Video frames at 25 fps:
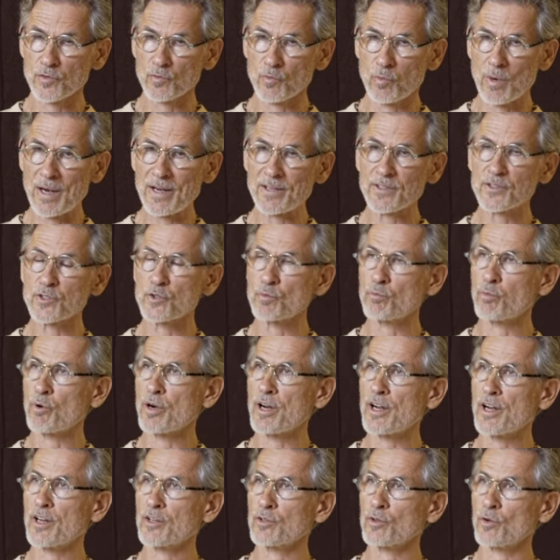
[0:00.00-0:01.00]

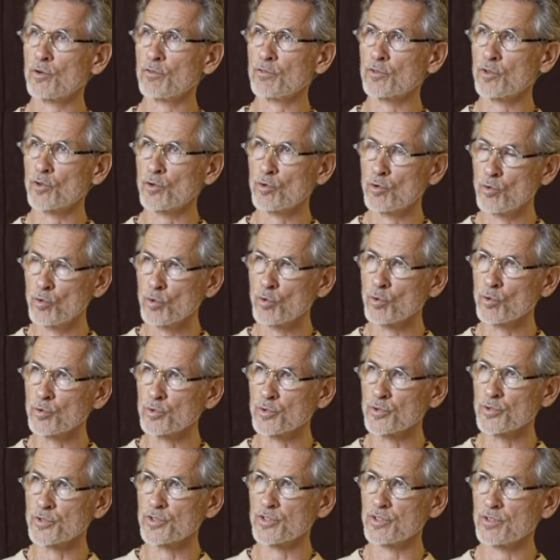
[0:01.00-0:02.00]
widespread of the
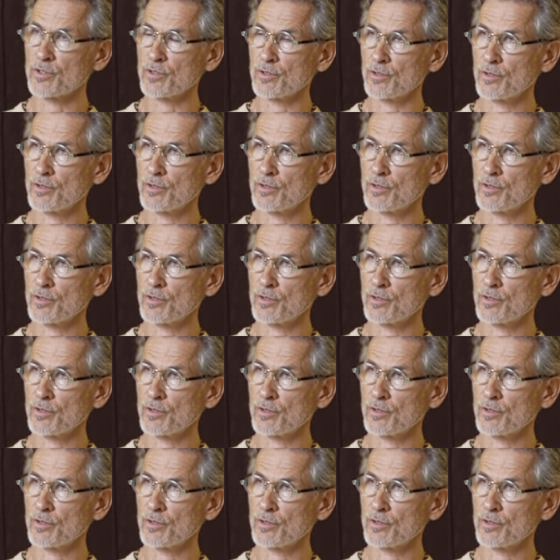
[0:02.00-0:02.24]
gurus,